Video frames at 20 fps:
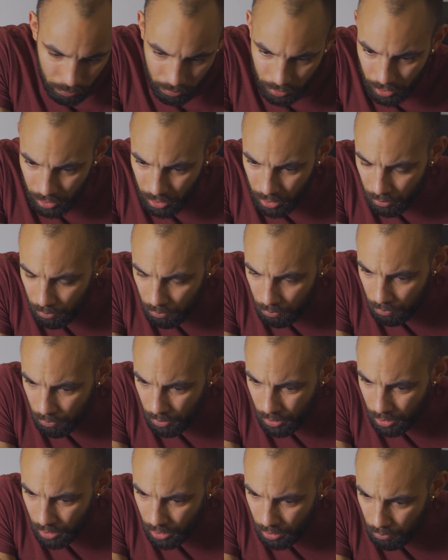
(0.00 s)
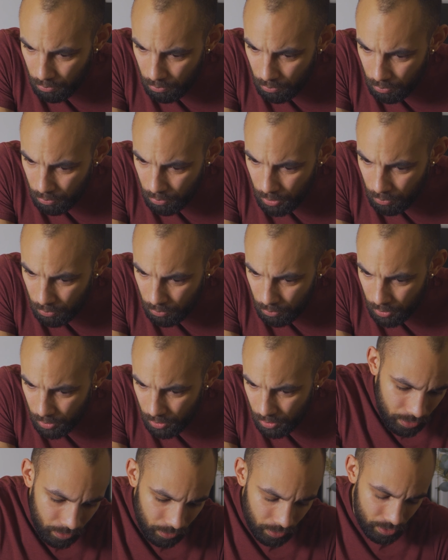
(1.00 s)
Beep, beep, beep.
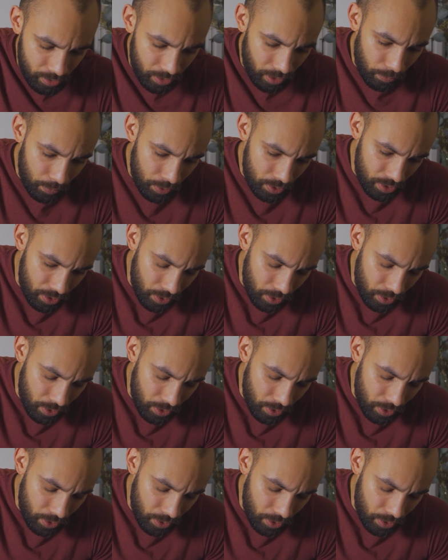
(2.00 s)
Okay, so that was